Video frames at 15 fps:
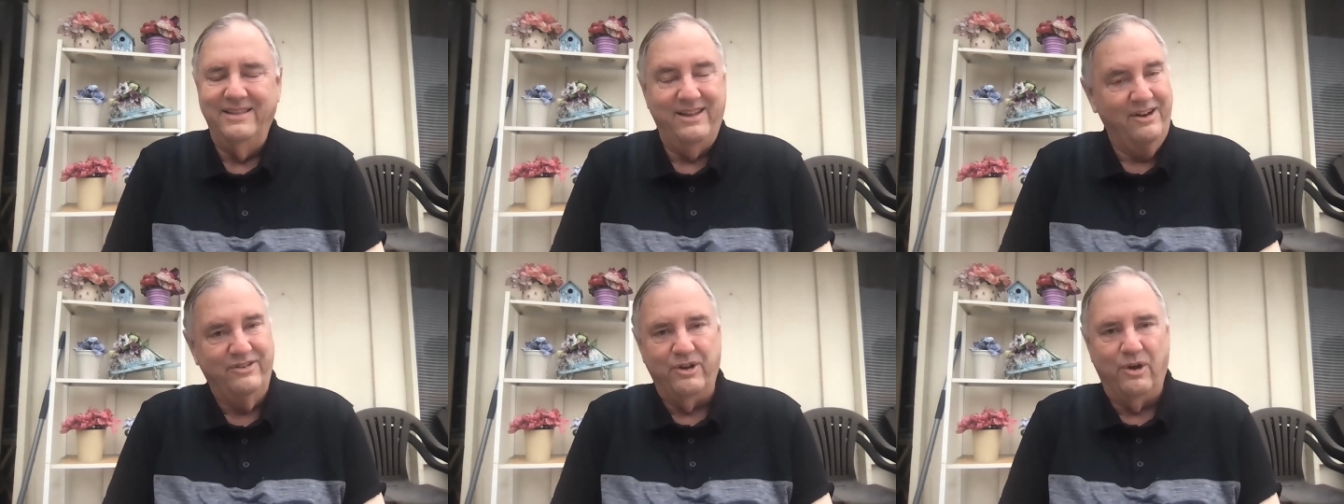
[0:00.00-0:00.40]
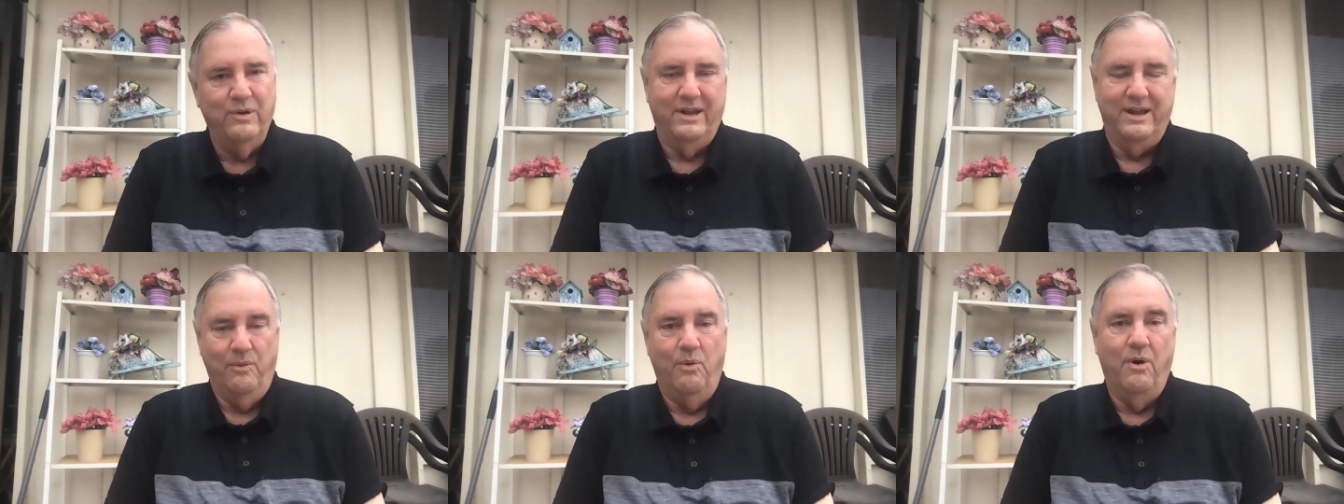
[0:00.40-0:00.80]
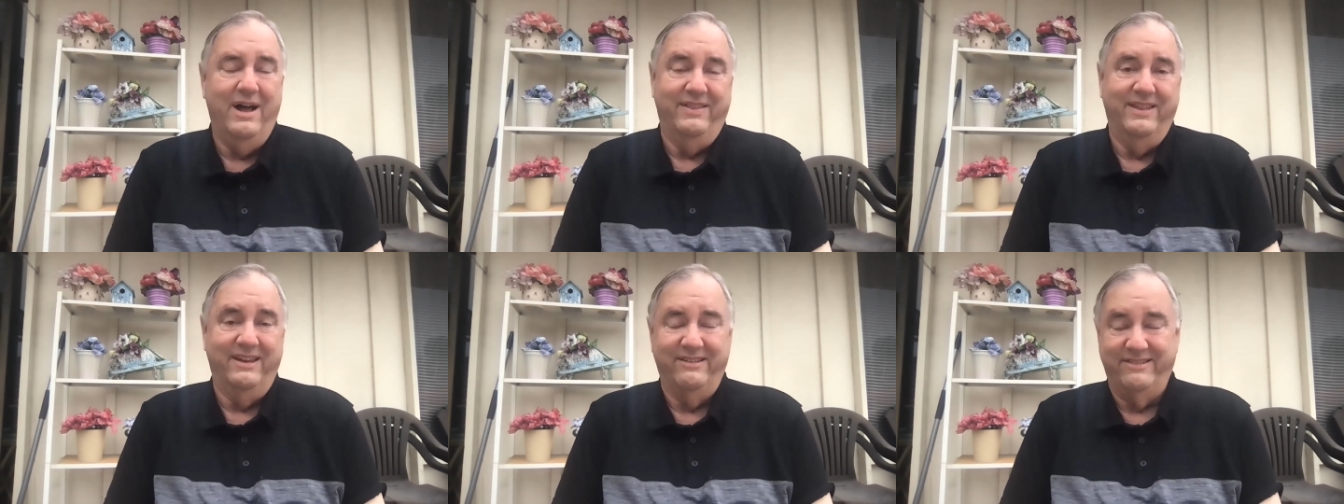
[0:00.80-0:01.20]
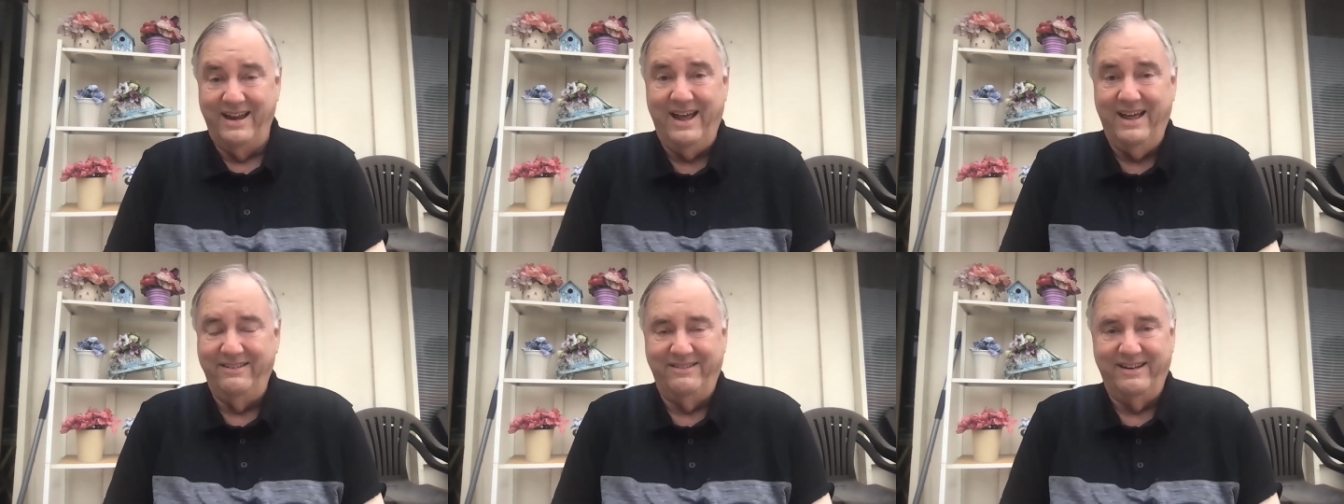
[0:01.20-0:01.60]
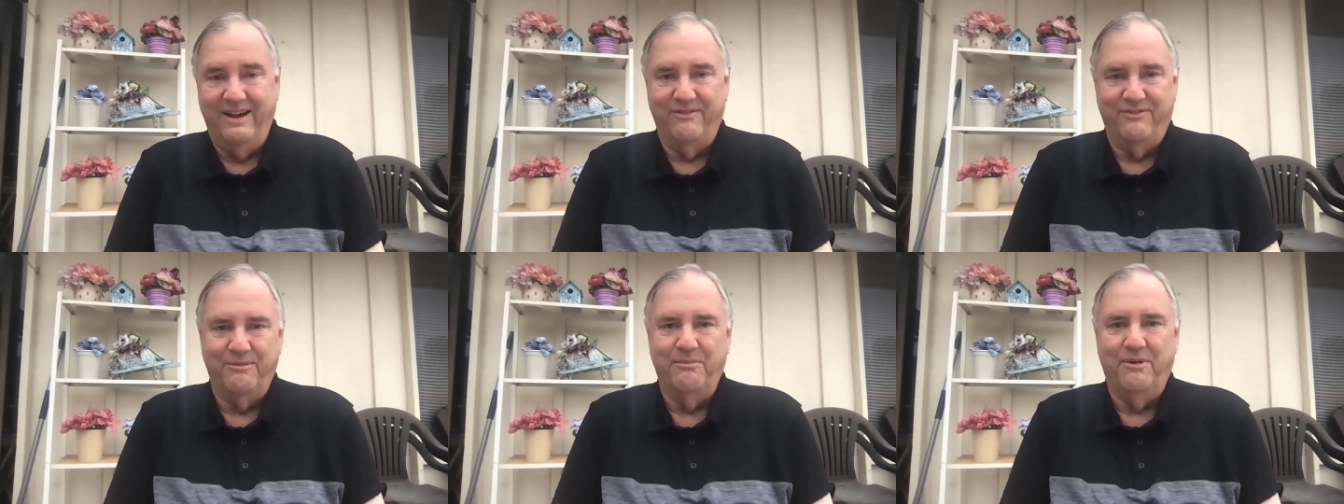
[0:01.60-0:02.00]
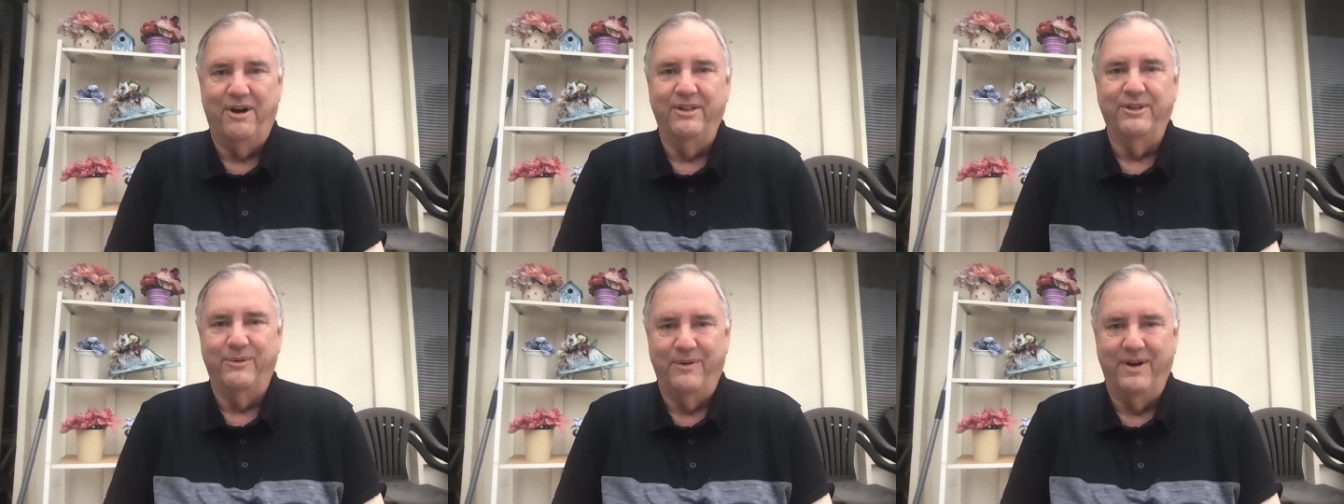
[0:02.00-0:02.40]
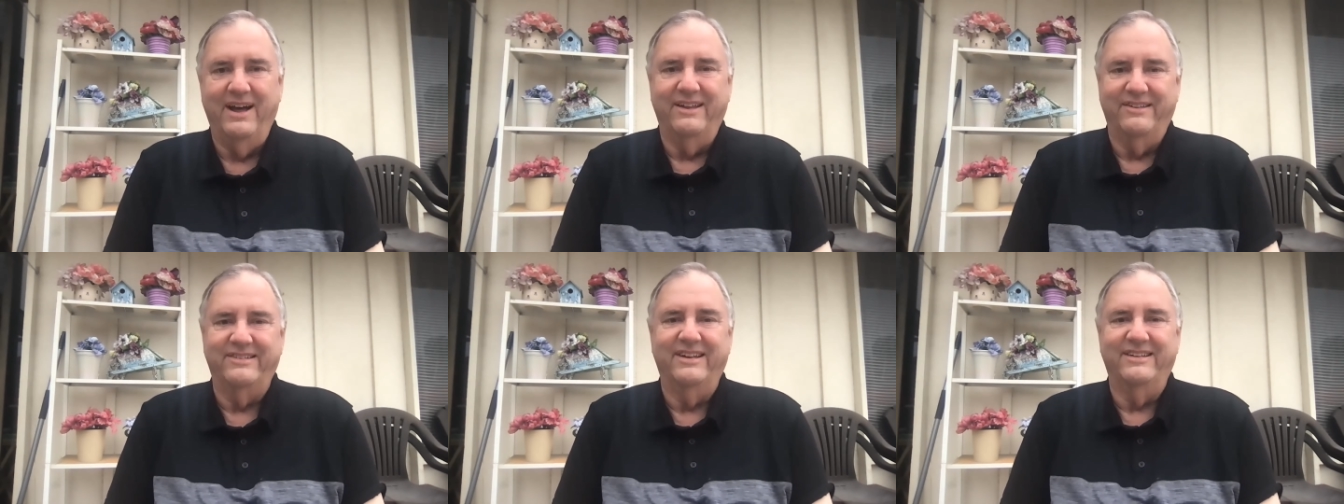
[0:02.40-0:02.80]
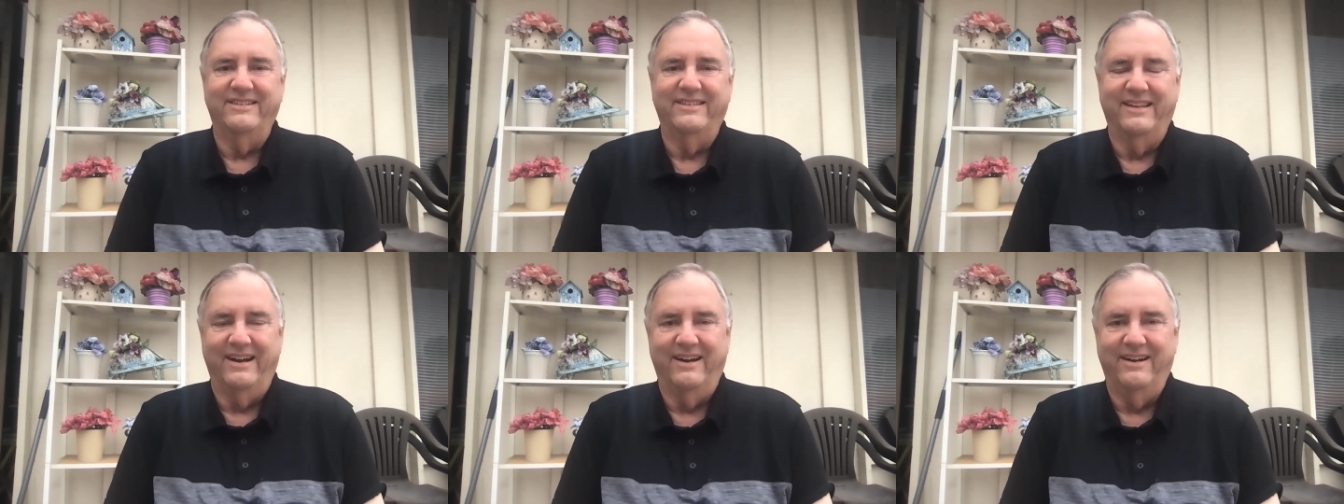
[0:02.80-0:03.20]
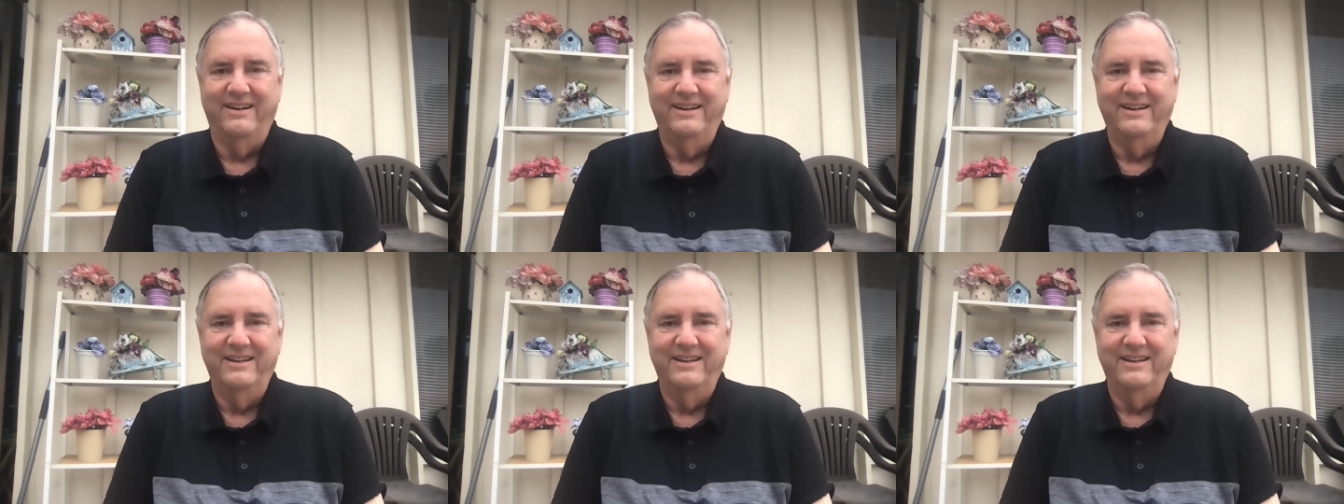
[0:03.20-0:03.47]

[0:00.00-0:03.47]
there's only one that stands out from all the rest, isn't there?